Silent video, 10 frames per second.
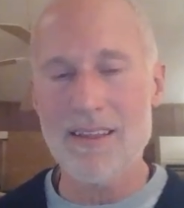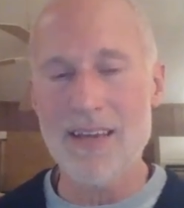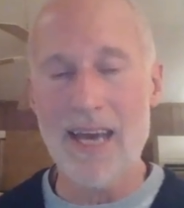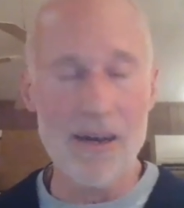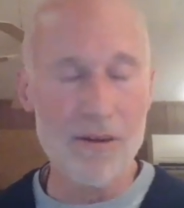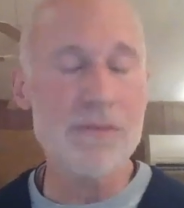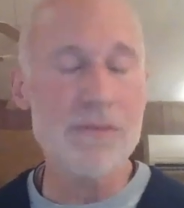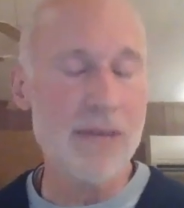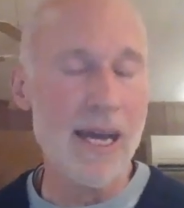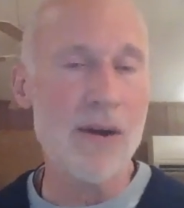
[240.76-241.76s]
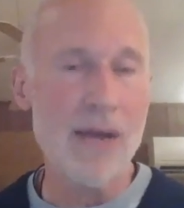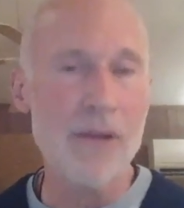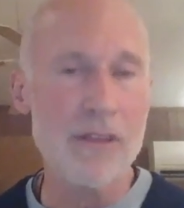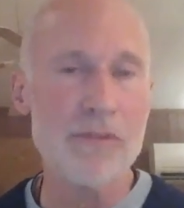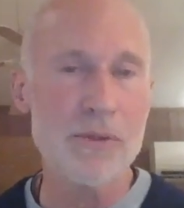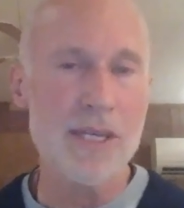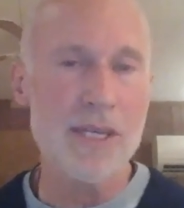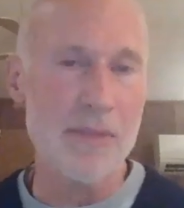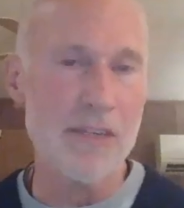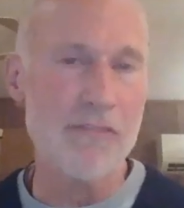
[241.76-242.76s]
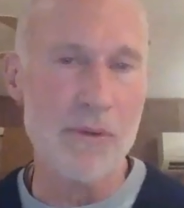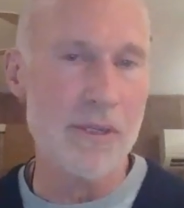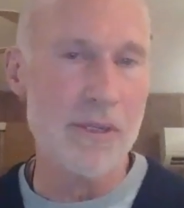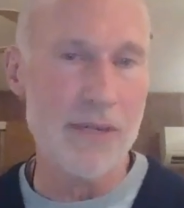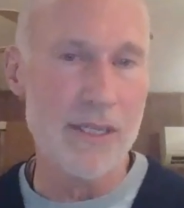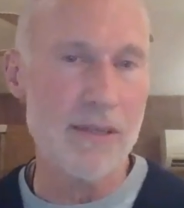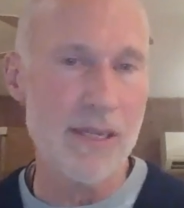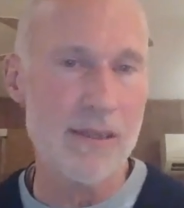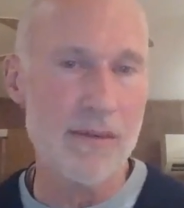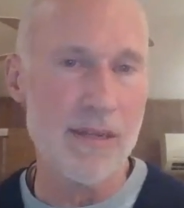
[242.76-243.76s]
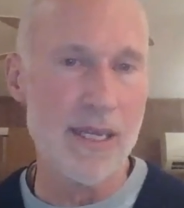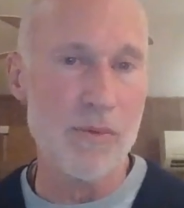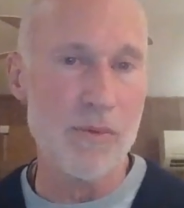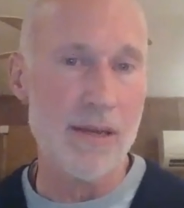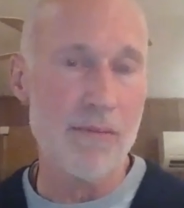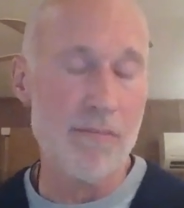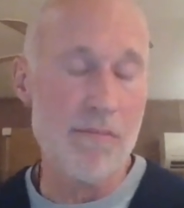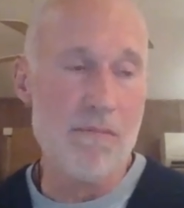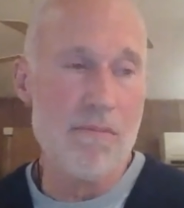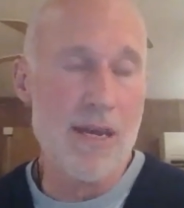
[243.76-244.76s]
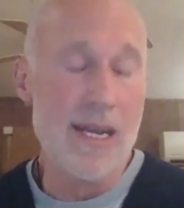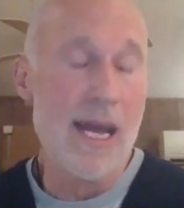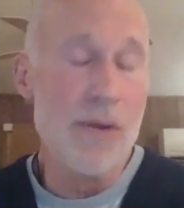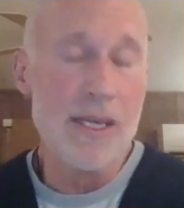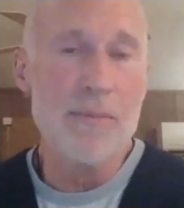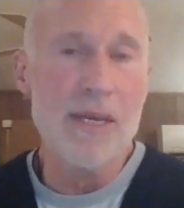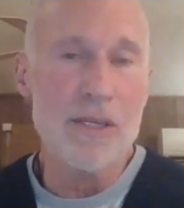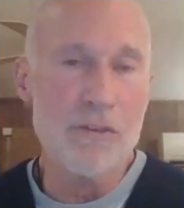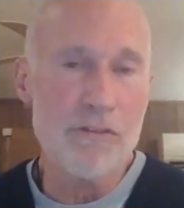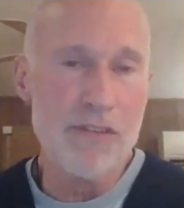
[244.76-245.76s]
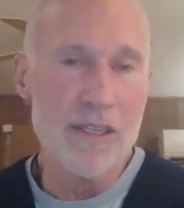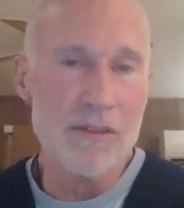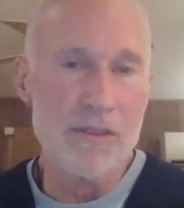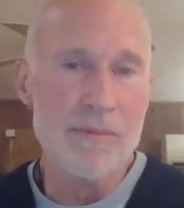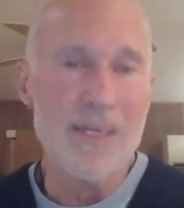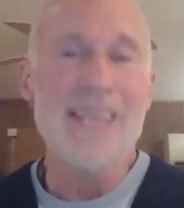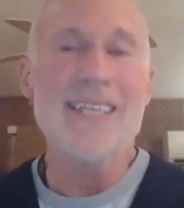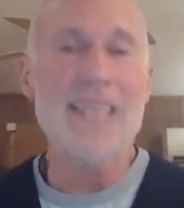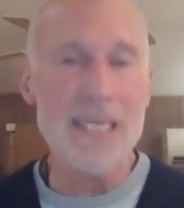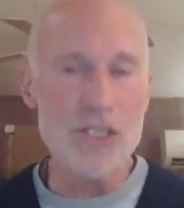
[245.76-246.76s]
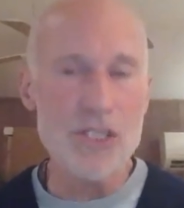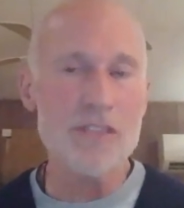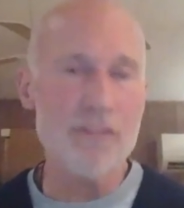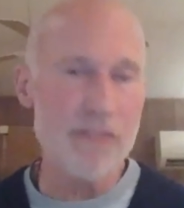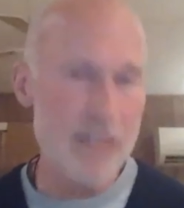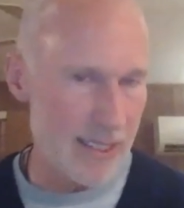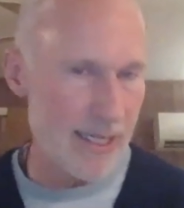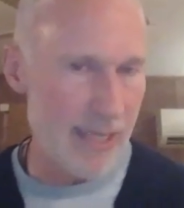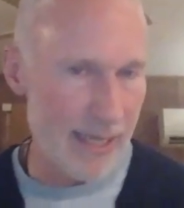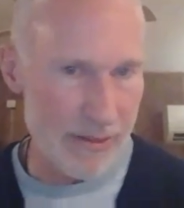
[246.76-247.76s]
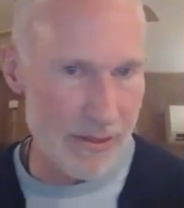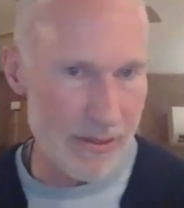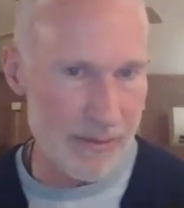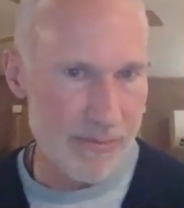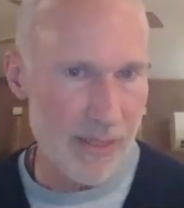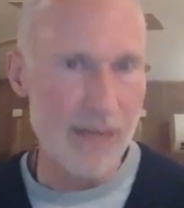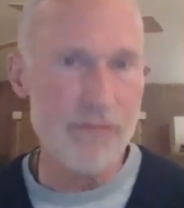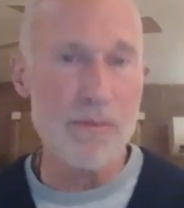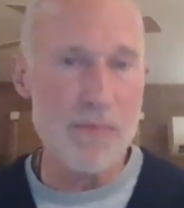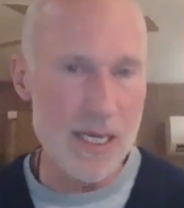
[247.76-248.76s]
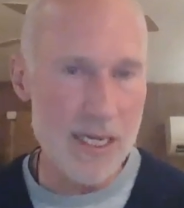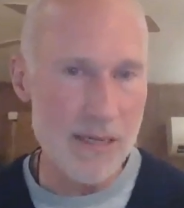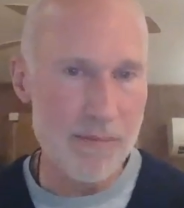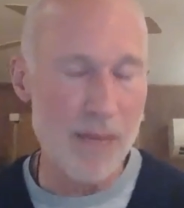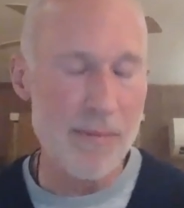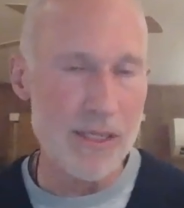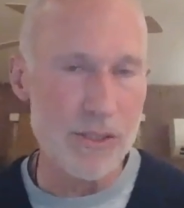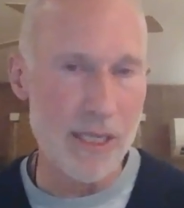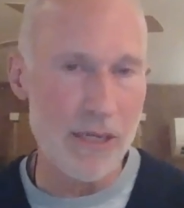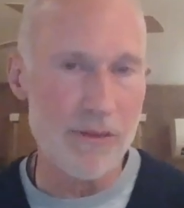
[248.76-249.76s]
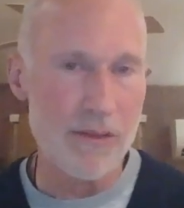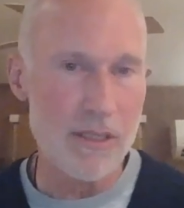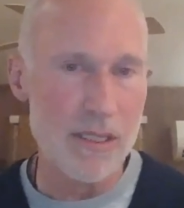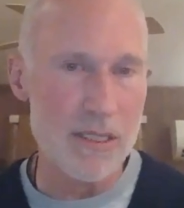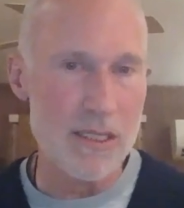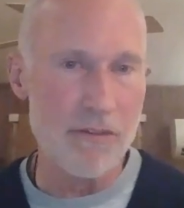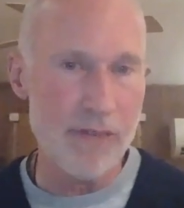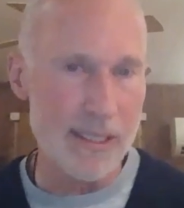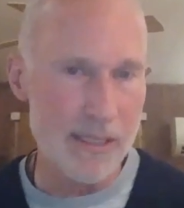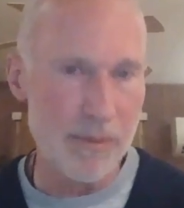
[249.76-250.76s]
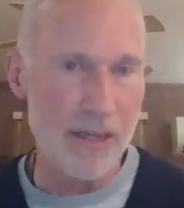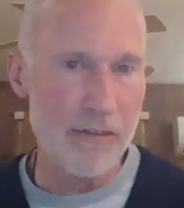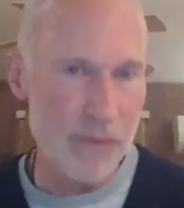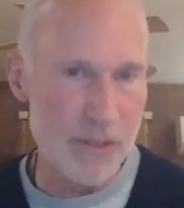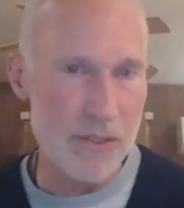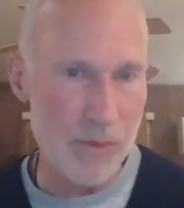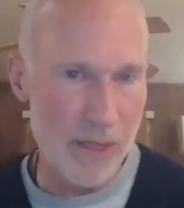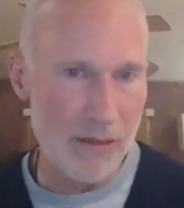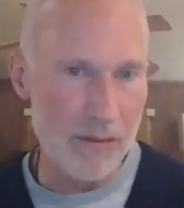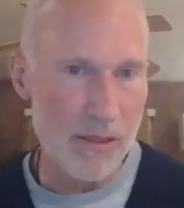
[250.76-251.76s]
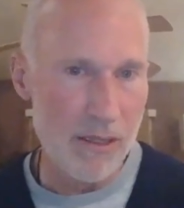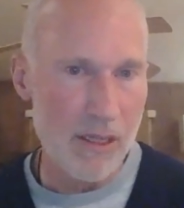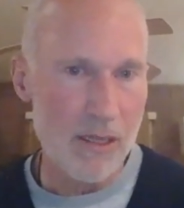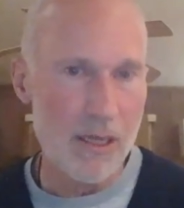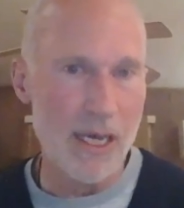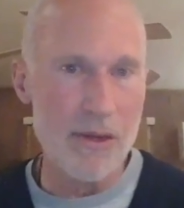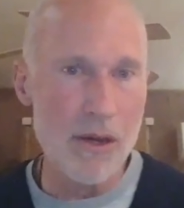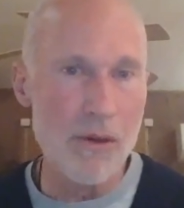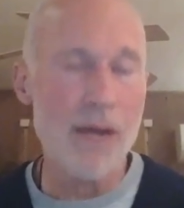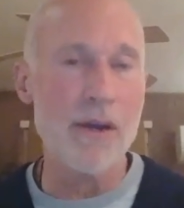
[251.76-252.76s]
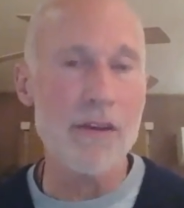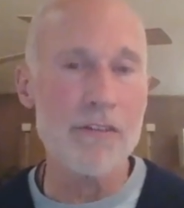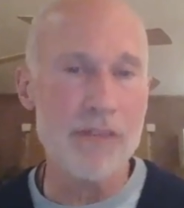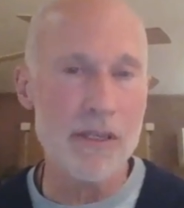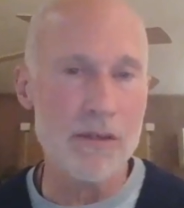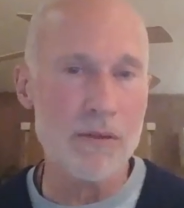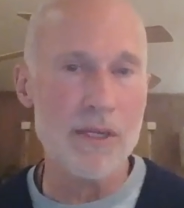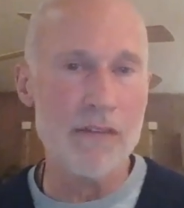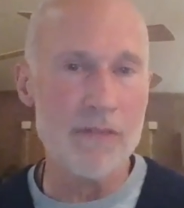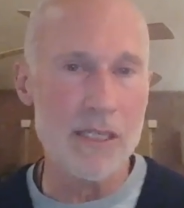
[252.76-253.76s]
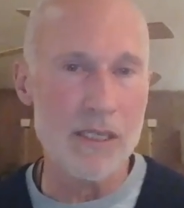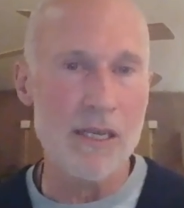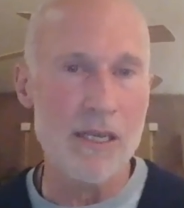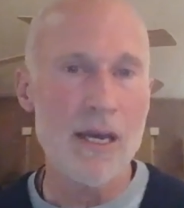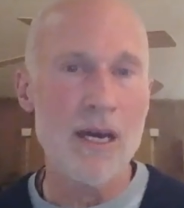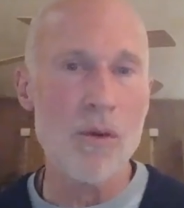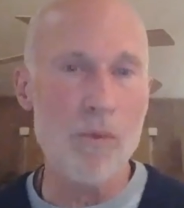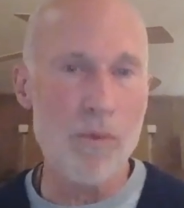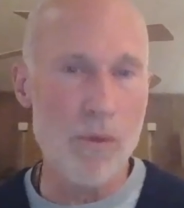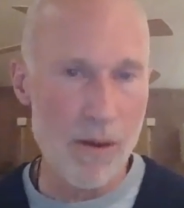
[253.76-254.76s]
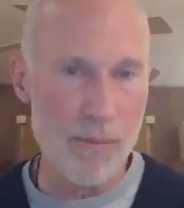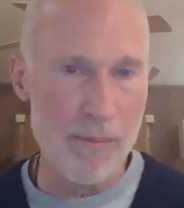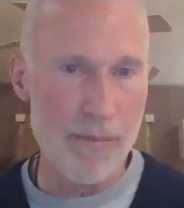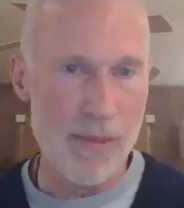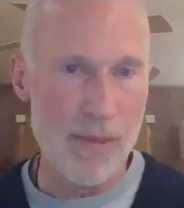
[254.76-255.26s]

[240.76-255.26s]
how how healthy food can be for you and and and and how it can make you feel, not just physically either. For me, my mental health is affected by food as well. I know how I feel when I've eaten a warm,